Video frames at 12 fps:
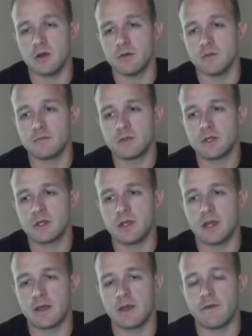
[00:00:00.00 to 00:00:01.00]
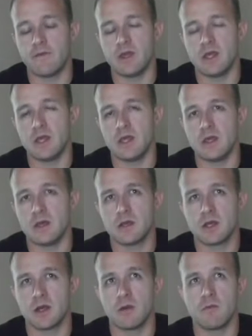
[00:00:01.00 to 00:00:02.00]
I have
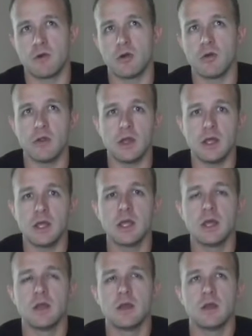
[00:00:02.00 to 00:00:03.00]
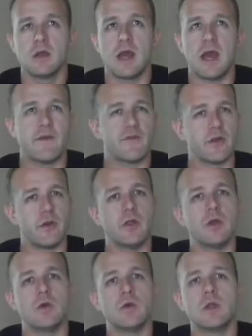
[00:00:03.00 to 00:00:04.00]
the kind of early
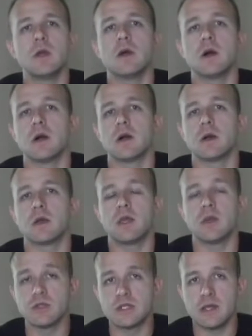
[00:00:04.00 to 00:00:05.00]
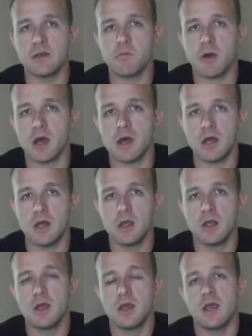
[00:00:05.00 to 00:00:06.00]
afternoon kill team
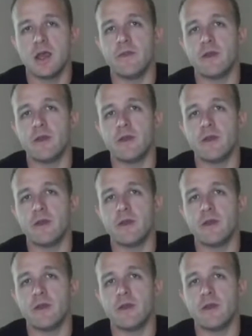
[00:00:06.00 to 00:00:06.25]
pod,